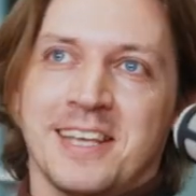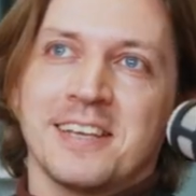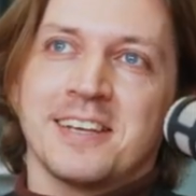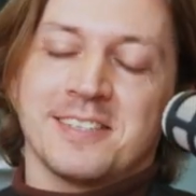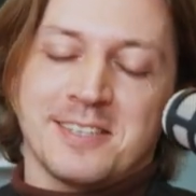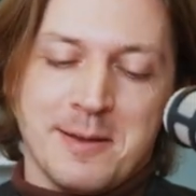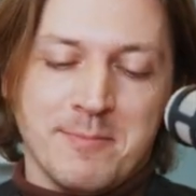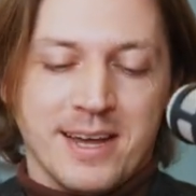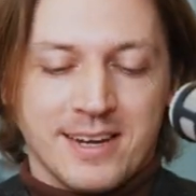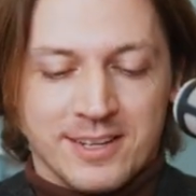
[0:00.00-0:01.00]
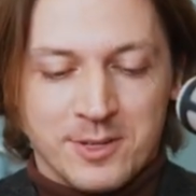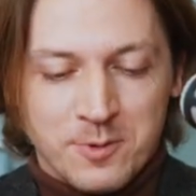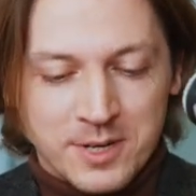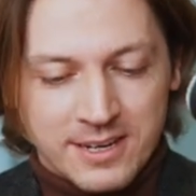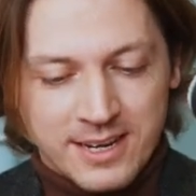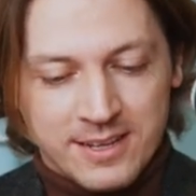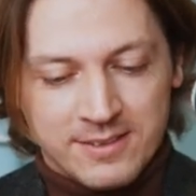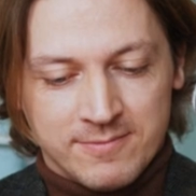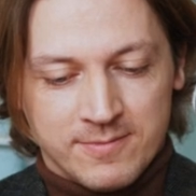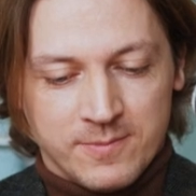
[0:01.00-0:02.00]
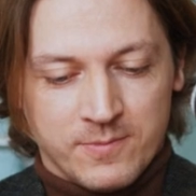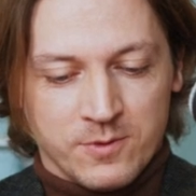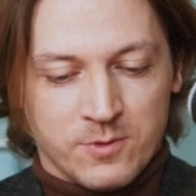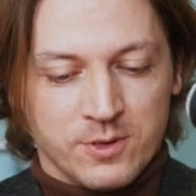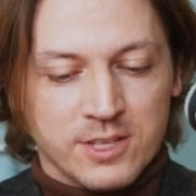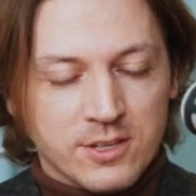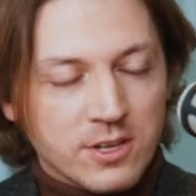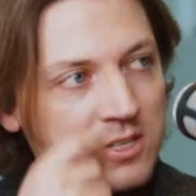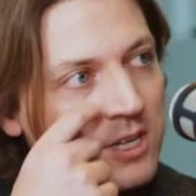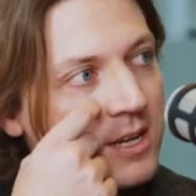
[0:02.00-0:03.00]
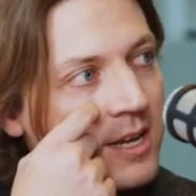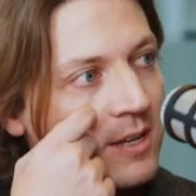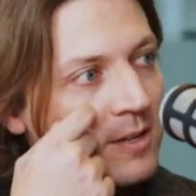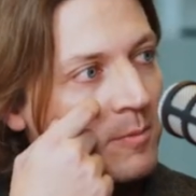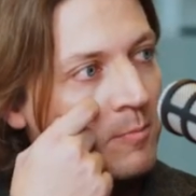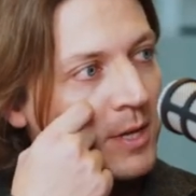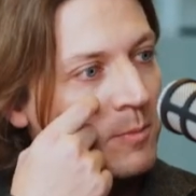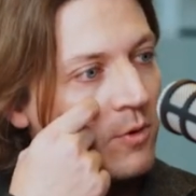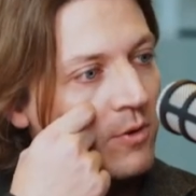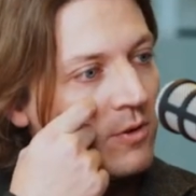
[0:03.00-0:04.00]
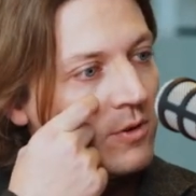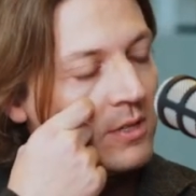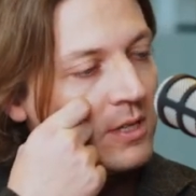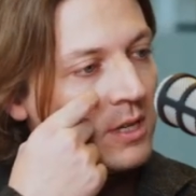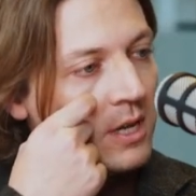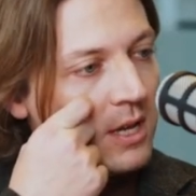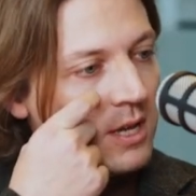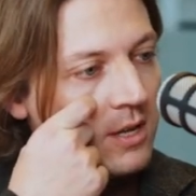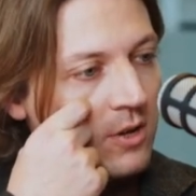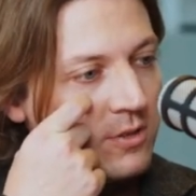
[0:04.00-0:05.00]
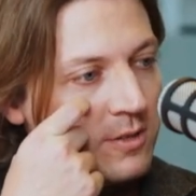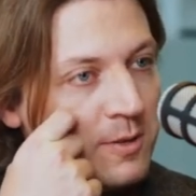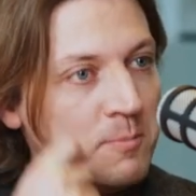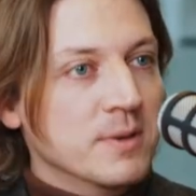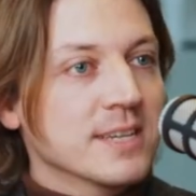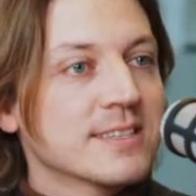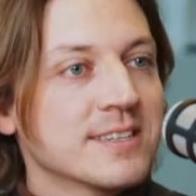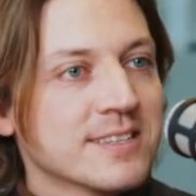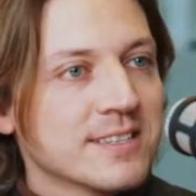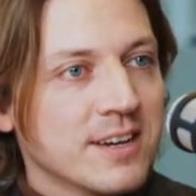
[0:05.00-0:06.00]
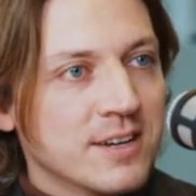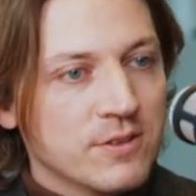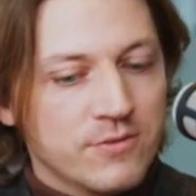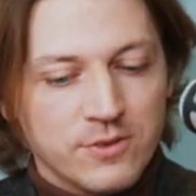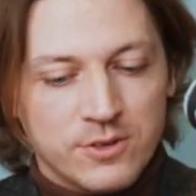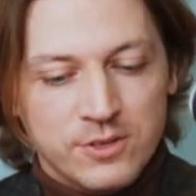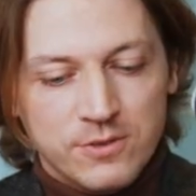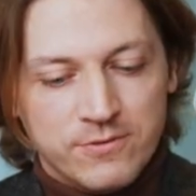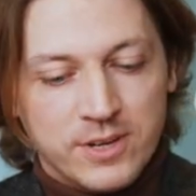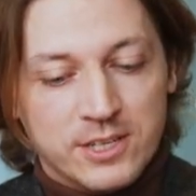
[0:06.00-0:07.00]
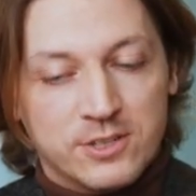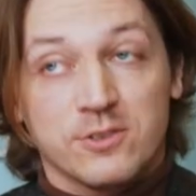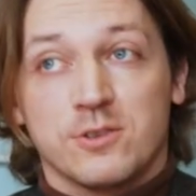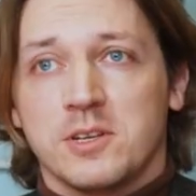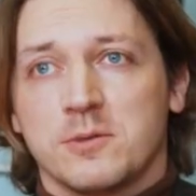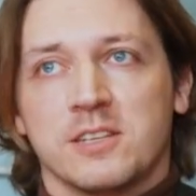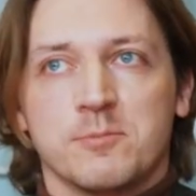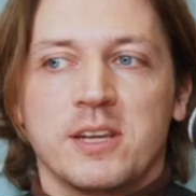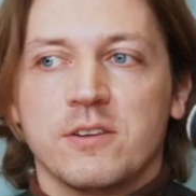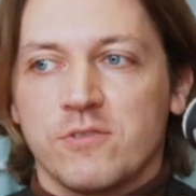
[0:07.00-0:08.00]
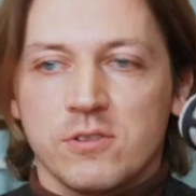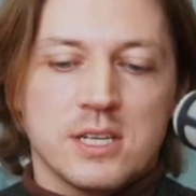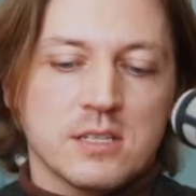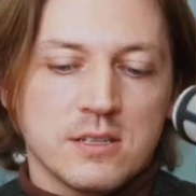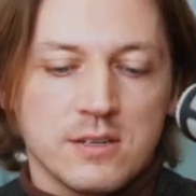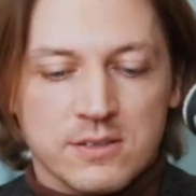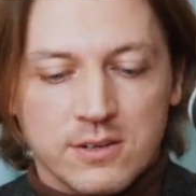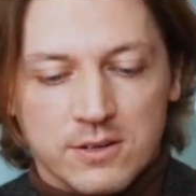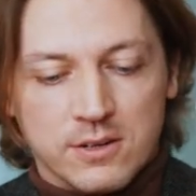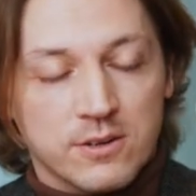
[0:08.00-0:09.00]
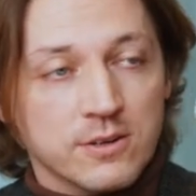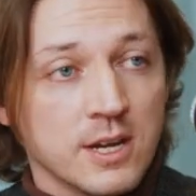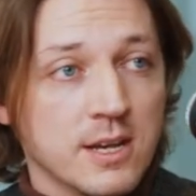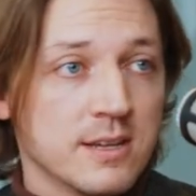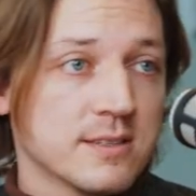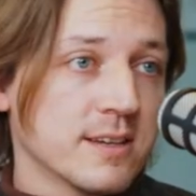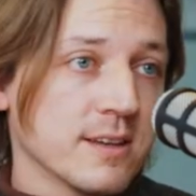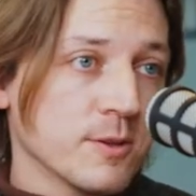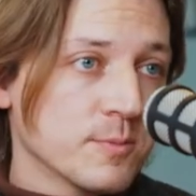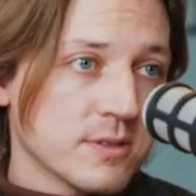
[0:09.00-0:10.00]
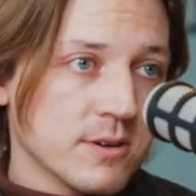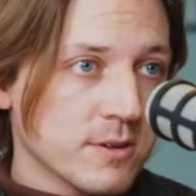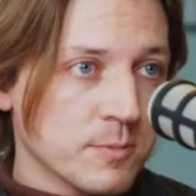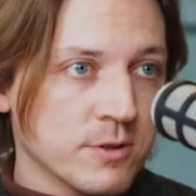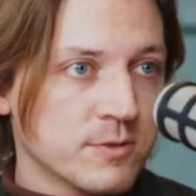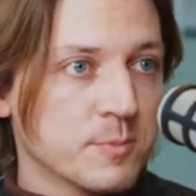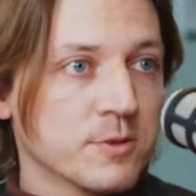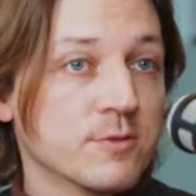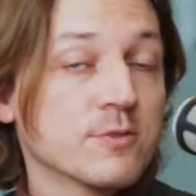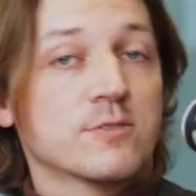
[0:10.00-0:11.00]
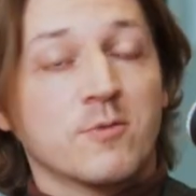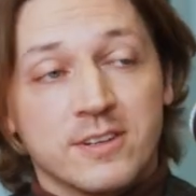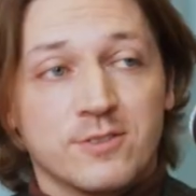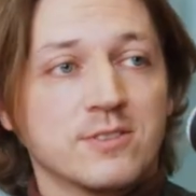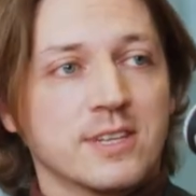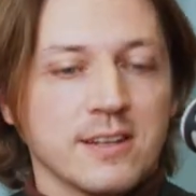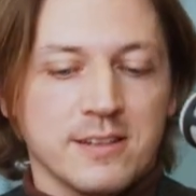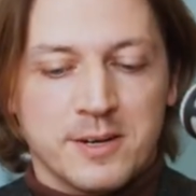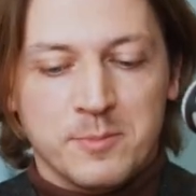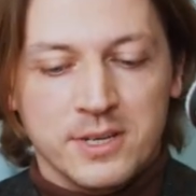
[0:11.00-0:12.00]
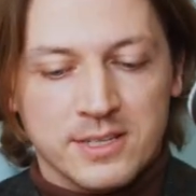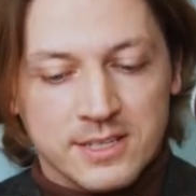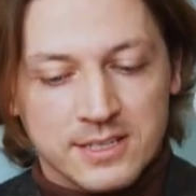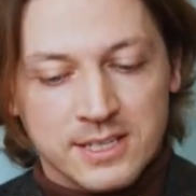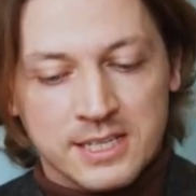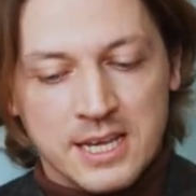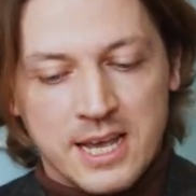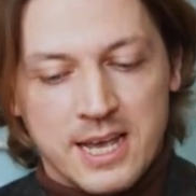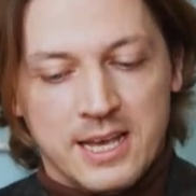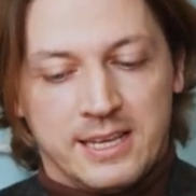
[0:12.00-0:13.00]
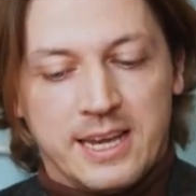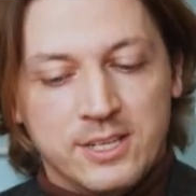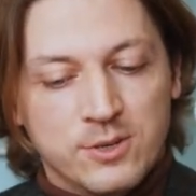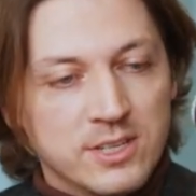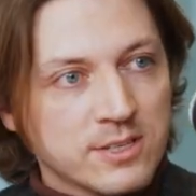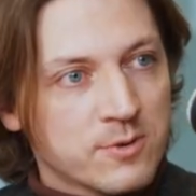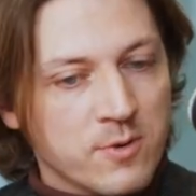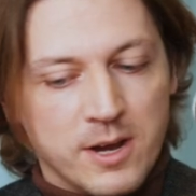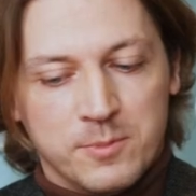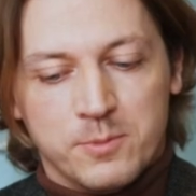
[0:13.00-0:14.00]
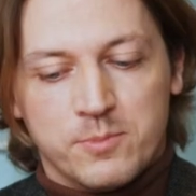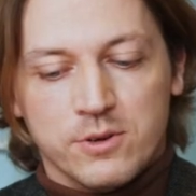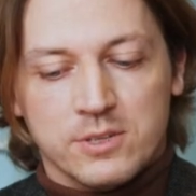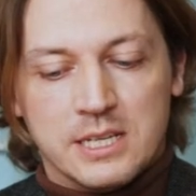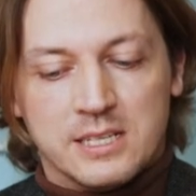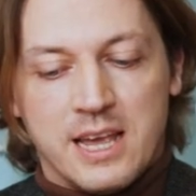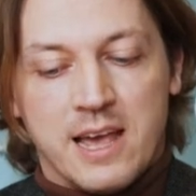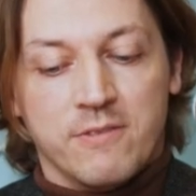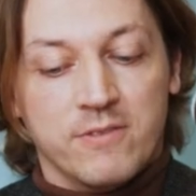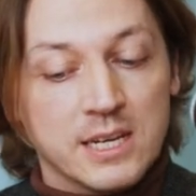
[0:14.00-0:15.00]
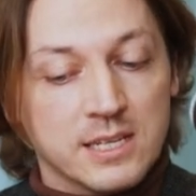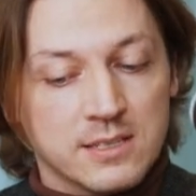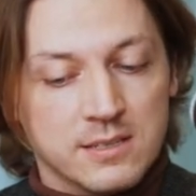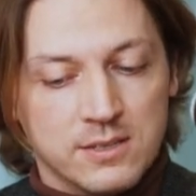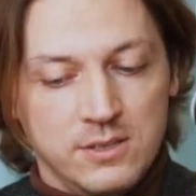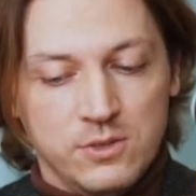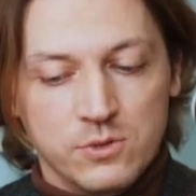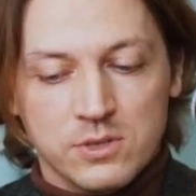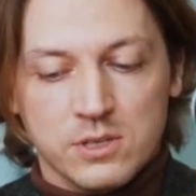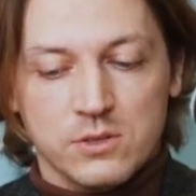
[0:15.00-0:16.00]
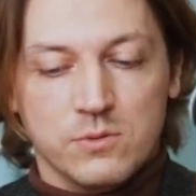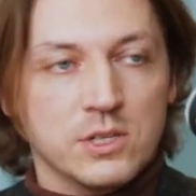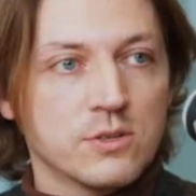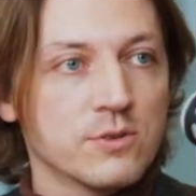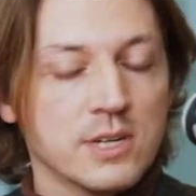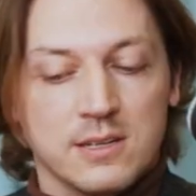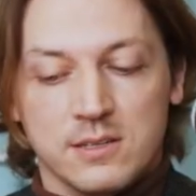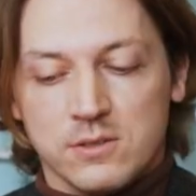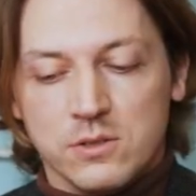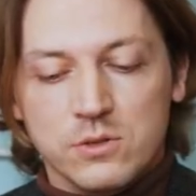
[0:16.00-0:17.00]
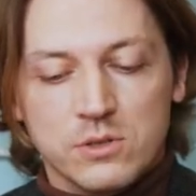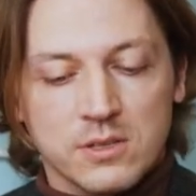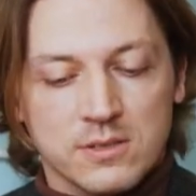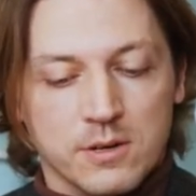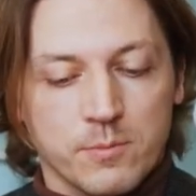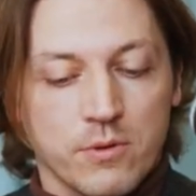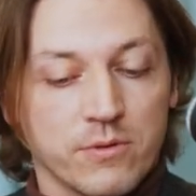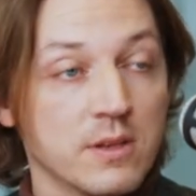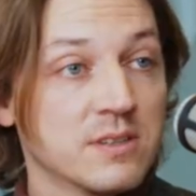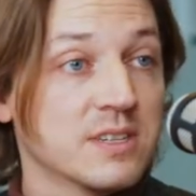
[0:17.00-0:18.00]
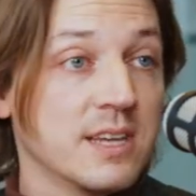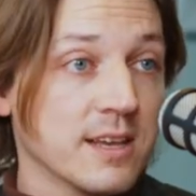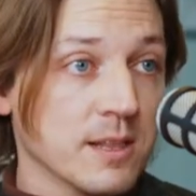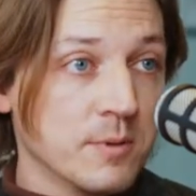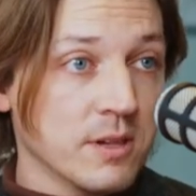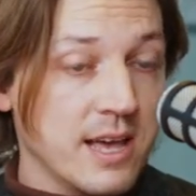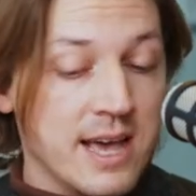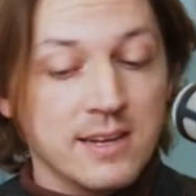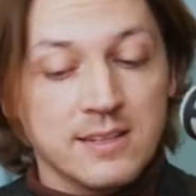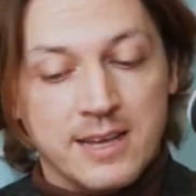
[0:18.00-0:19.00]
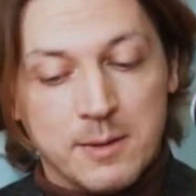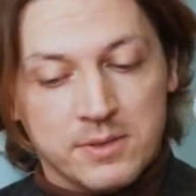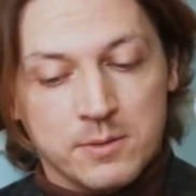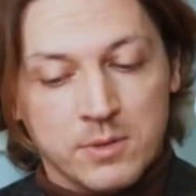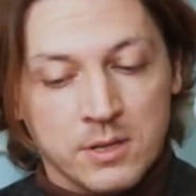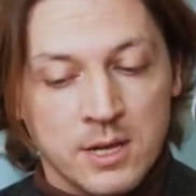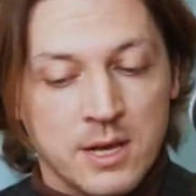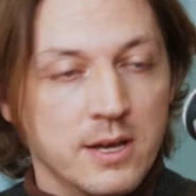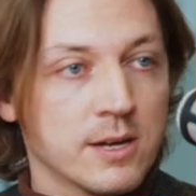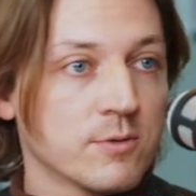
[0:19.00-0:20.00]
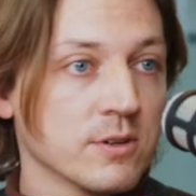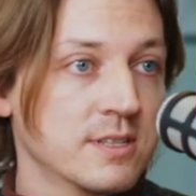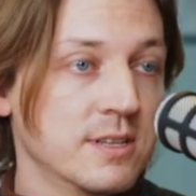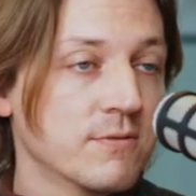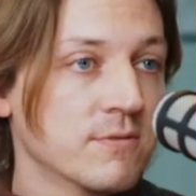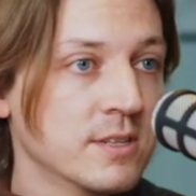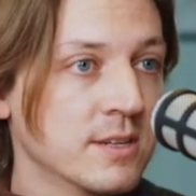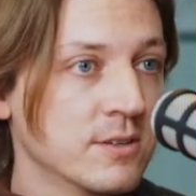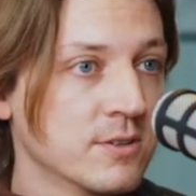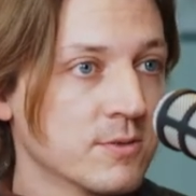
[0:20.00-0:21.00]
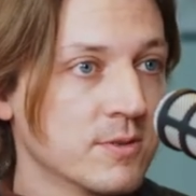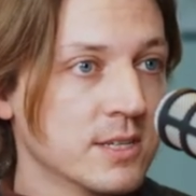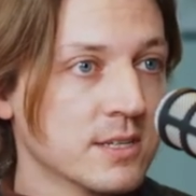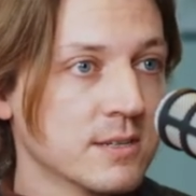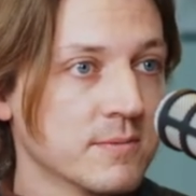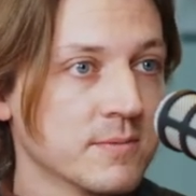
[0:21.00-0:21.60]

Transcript: taking a step back and going again, or discussing again a bit more on the business side of your new venture. So as many of our listeners are scale-up startup entrepreneurs trying to scale their businesses, can you describe the process EFFEX uses to ensure that its solutions are both scalable and adaptable across different industries?